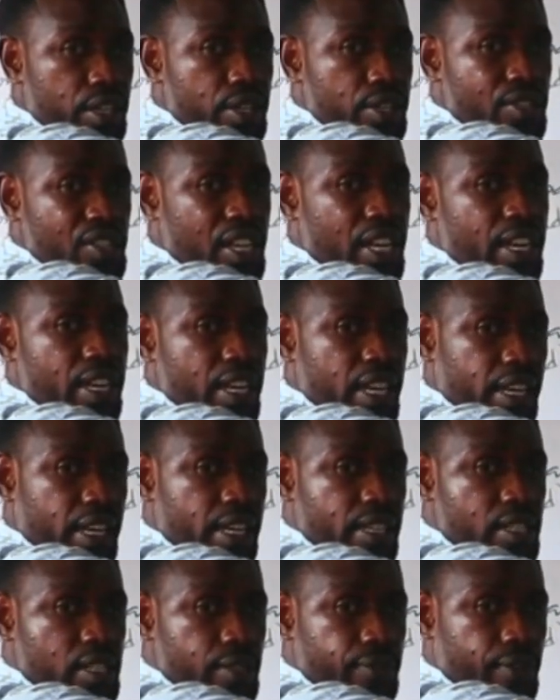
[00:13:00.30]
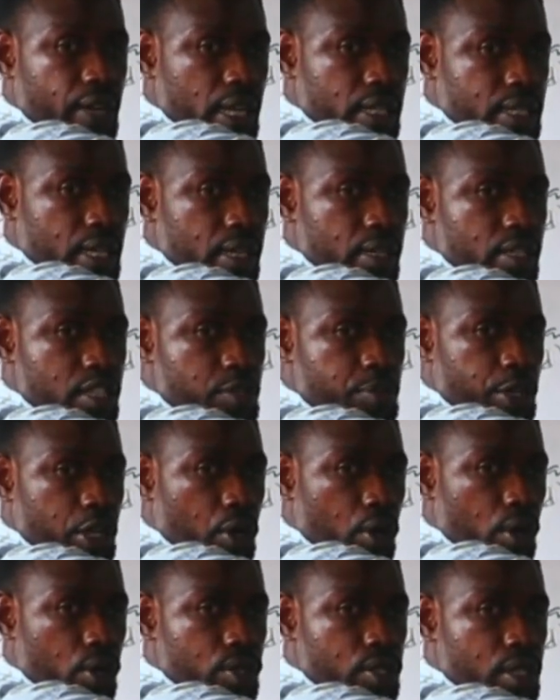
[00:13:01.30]
is a negative catalyst
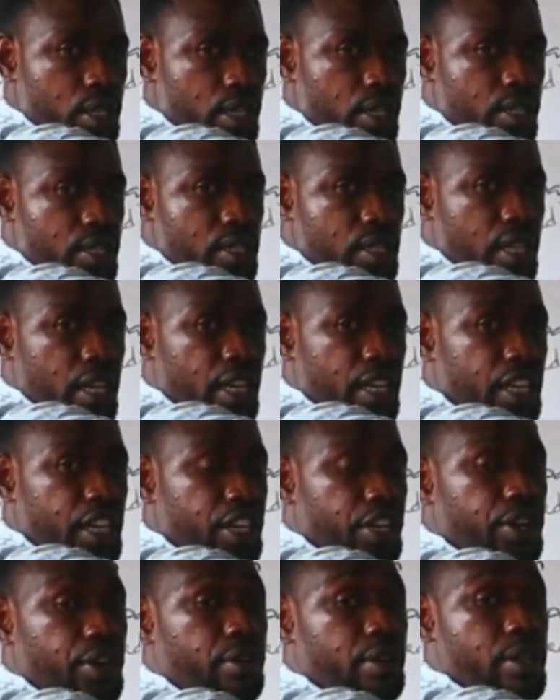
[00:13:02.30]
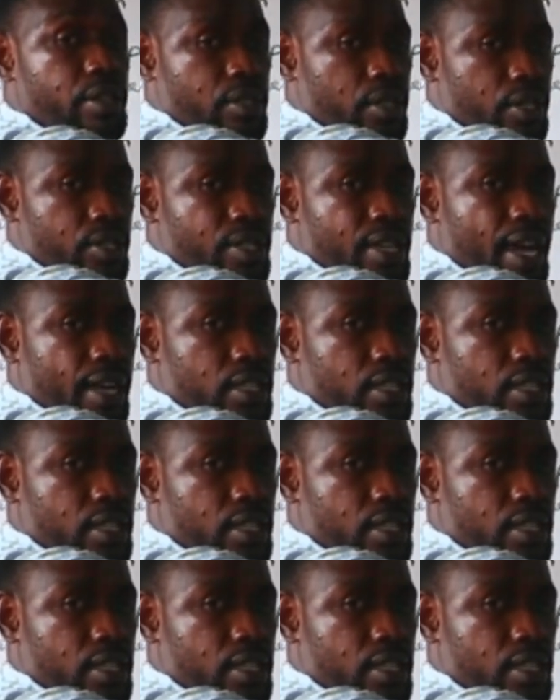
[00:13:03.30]
because it increases the